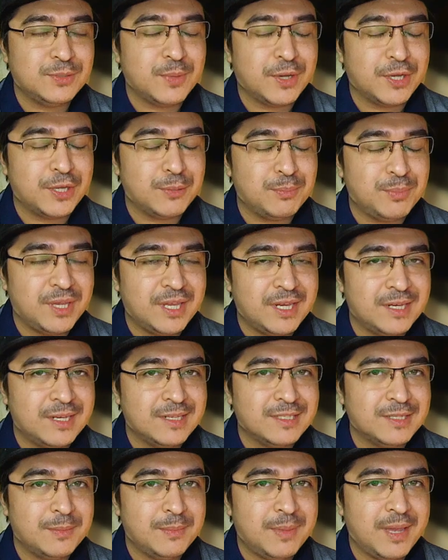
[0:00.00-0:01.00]
my
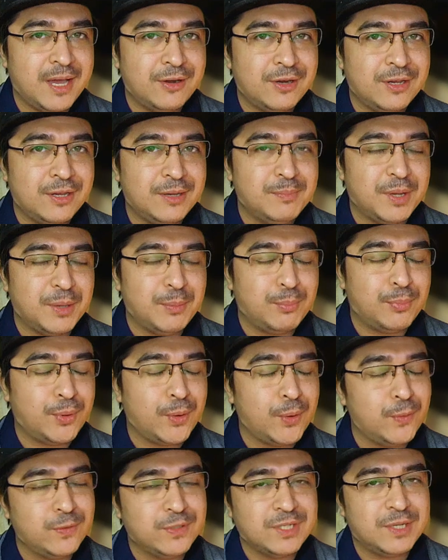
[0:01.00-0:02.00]
opinions about it, my
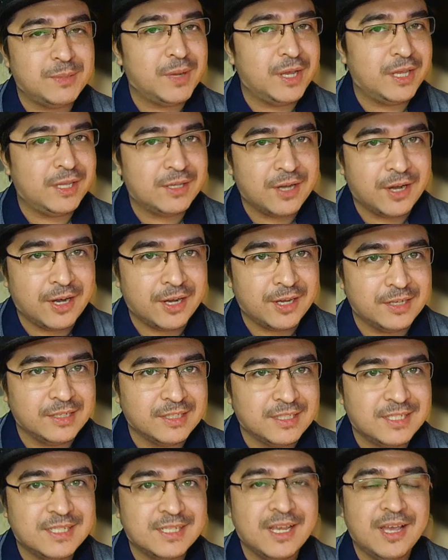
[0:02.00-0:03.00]
pros and my
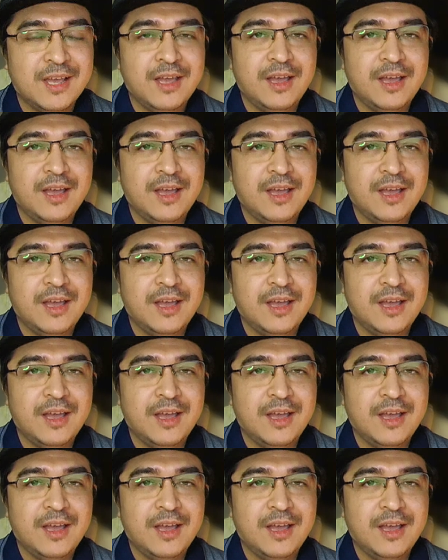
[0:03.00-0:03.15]
cons.